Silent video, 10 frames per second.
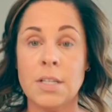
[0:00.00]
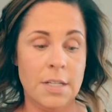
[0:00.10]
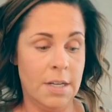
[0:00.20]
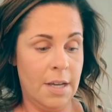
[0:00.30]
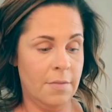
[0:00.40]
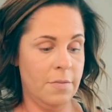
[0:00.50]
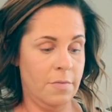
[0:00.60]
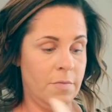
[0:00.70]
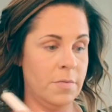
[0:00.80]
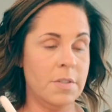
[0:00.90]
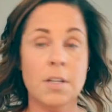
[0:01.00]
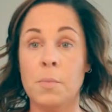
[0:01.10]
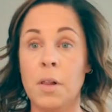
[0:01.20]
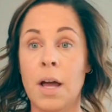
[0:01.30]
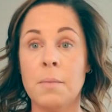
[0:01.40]
I did have
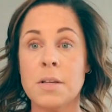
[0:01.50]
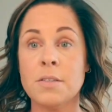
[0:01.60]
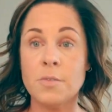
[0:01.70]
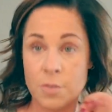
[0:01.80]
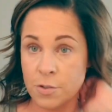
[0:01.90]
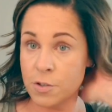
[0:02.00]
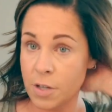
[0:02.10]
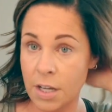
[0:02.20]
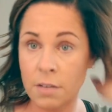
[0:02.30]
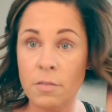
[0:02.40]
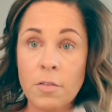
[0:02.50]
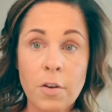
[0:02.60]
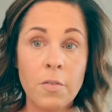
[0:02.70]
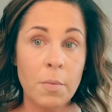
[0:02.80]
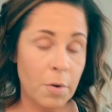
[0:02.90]
double eye muscle surgery in
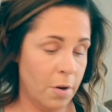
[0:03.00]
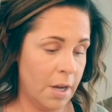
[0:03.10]
November,